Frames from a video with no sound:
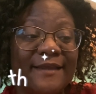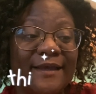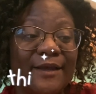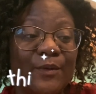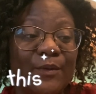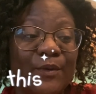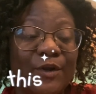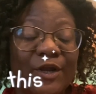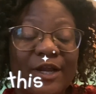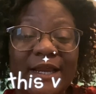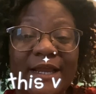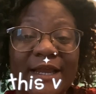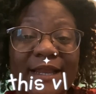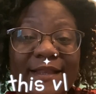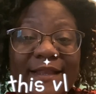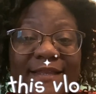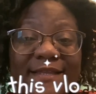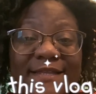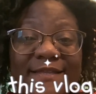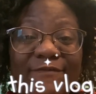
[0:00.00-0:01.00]
We're gonna get
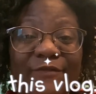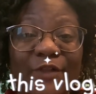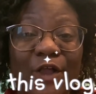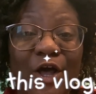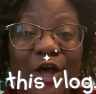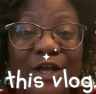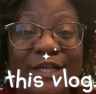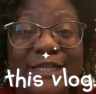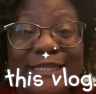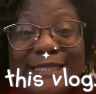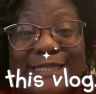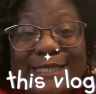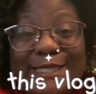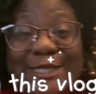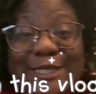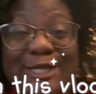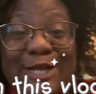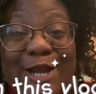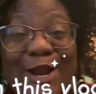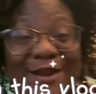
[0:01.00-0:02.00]
this vlog
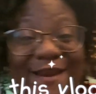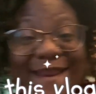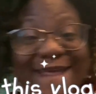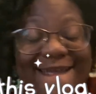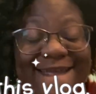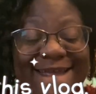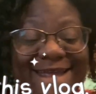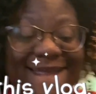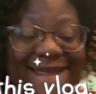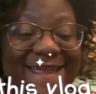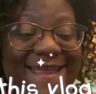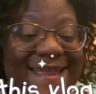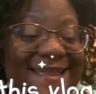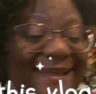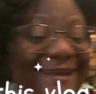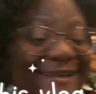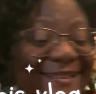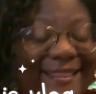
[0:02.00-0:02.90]
started.